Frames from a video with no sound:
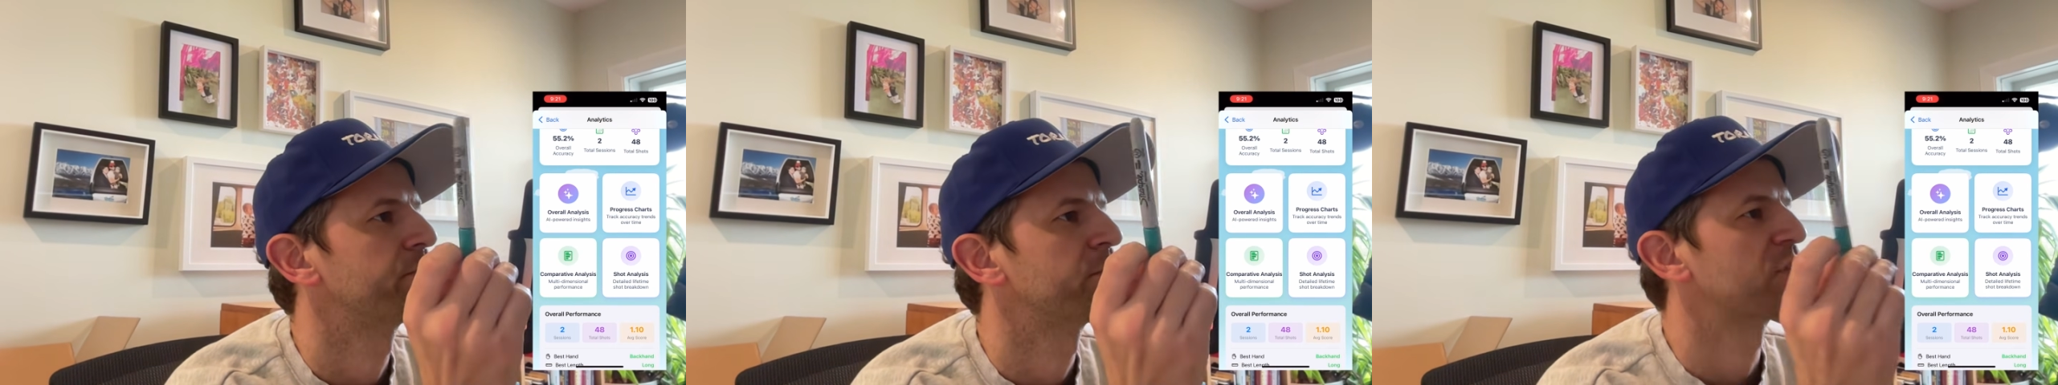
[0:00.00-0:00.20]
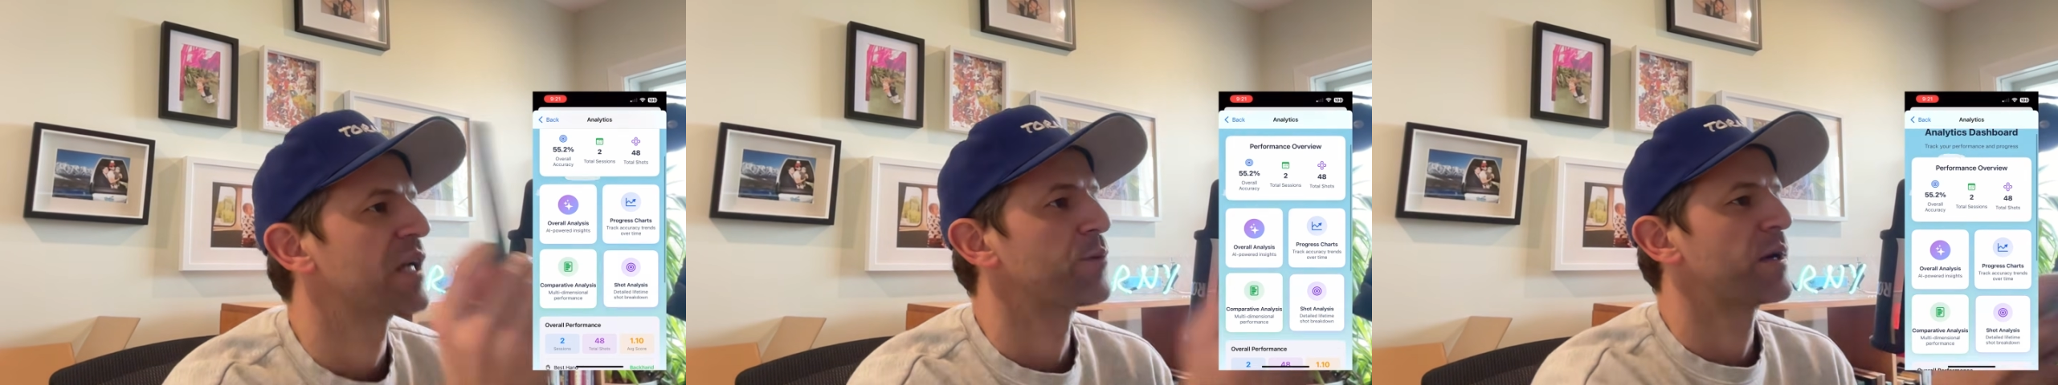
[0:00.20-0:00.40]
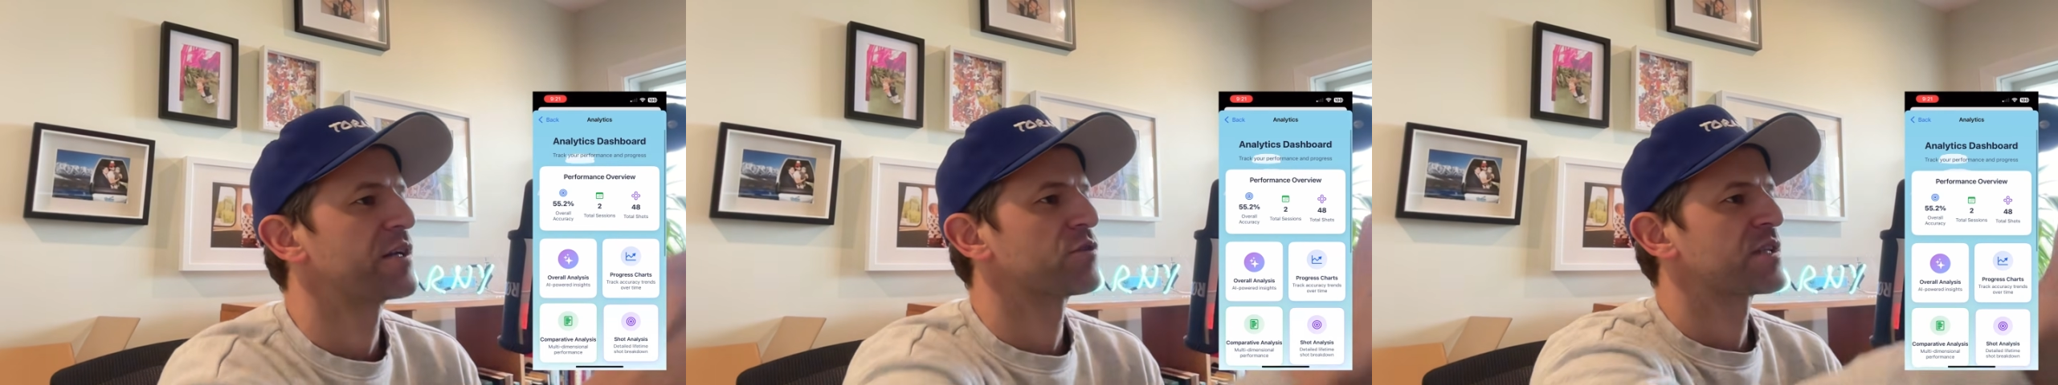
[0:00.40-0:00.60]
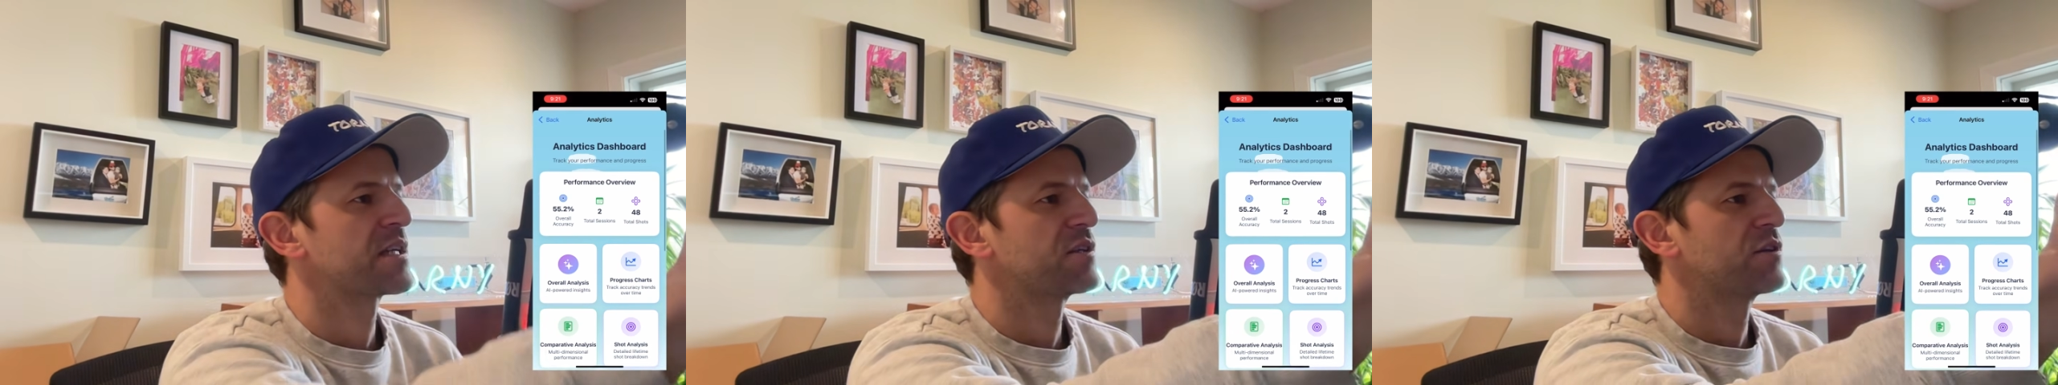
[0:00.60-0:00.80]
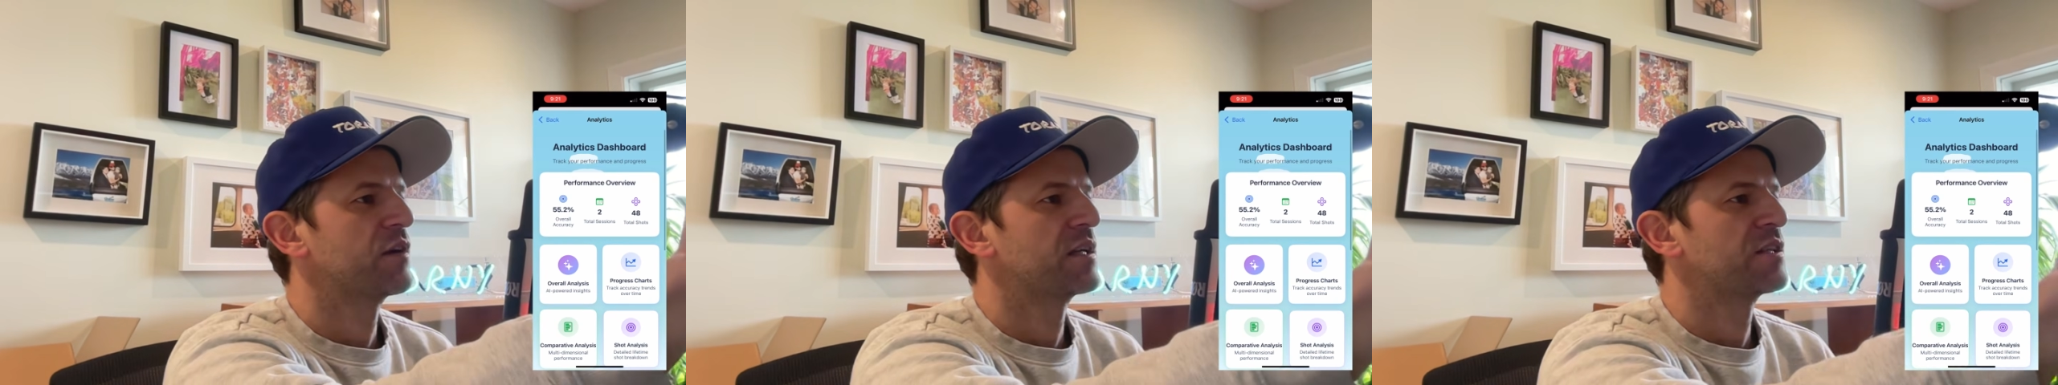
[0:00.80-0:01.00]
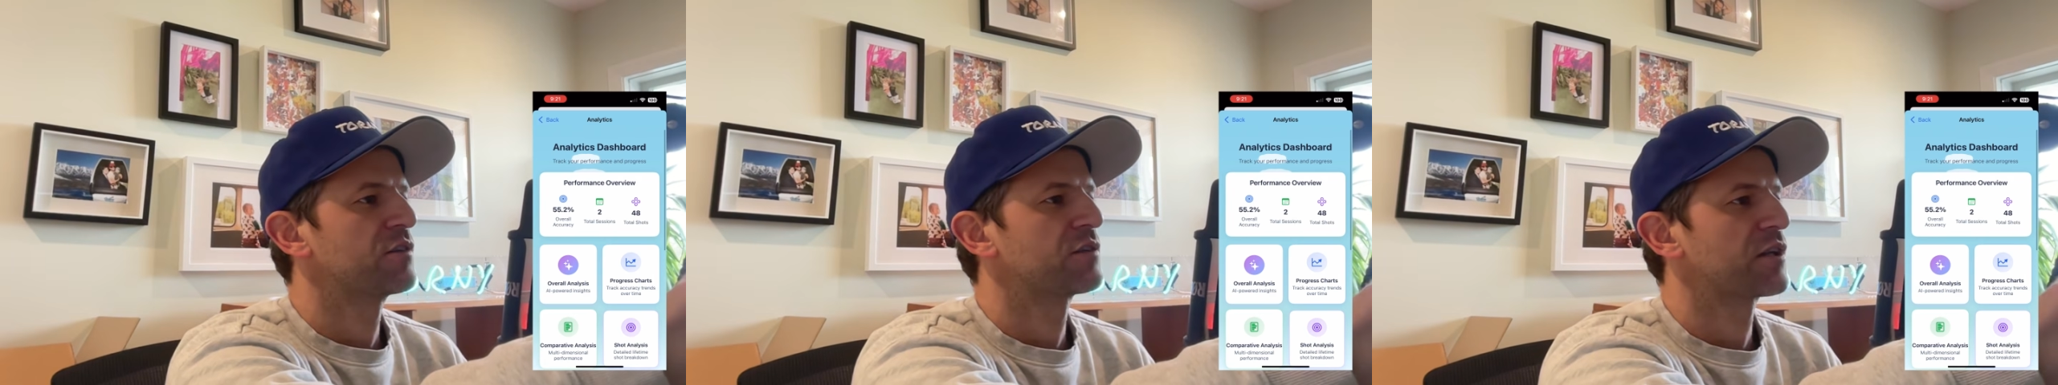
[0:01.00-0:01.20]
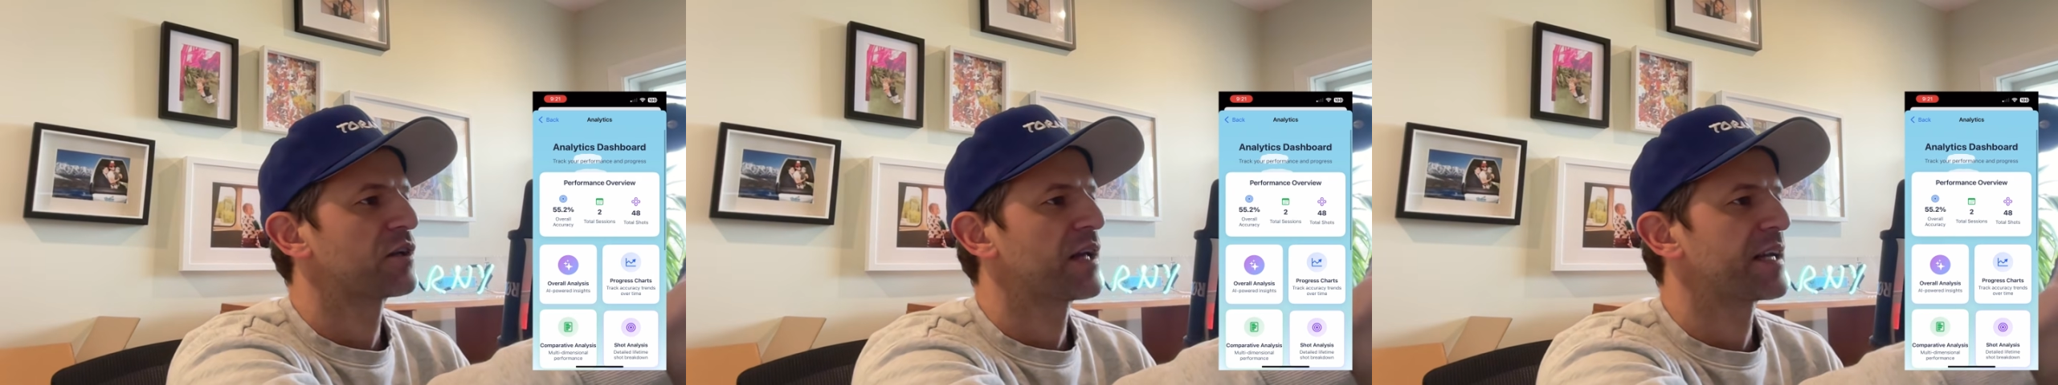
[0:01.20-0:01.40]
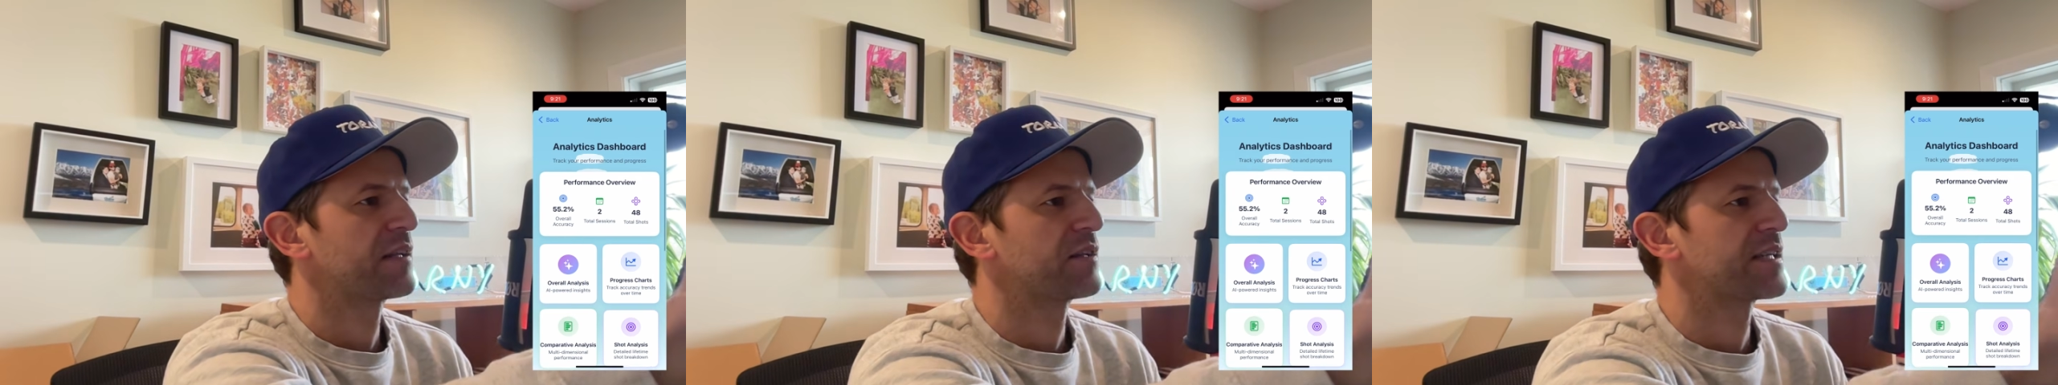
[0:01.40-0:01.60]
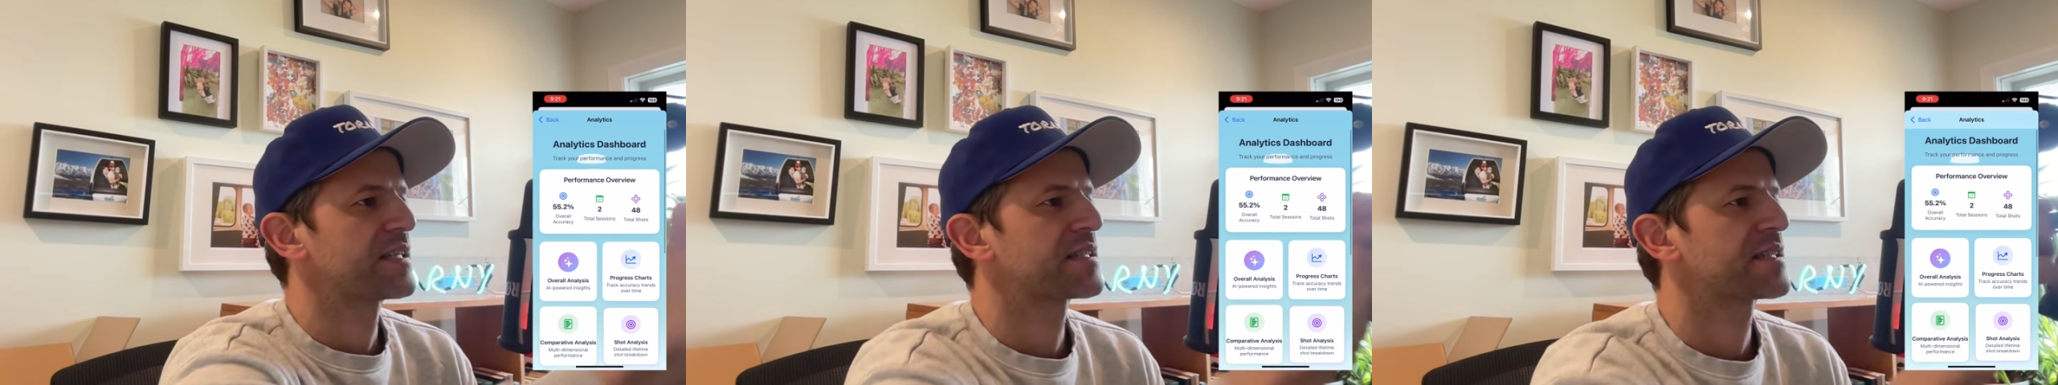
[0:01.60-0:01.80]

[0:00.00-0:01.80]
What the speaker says: So anyway, you'll see in your little analytics